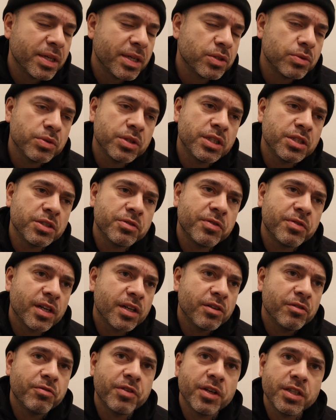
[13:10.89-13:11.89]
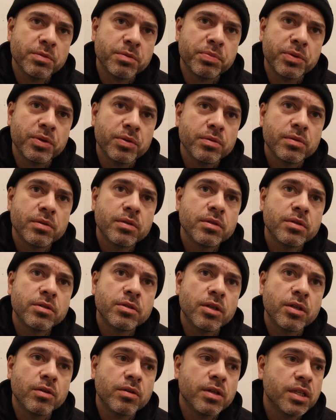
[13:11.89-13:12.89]
will get his fucking face broken.
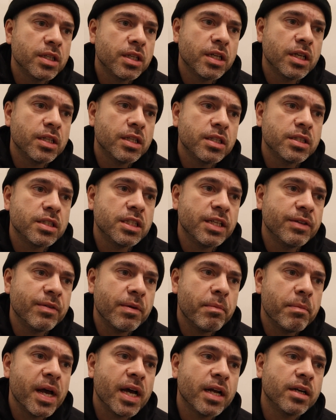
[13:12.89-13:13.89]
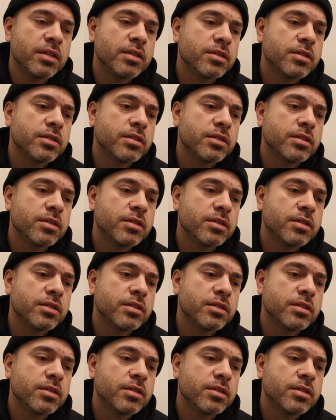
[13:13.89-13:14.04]
So it doesn't even matter.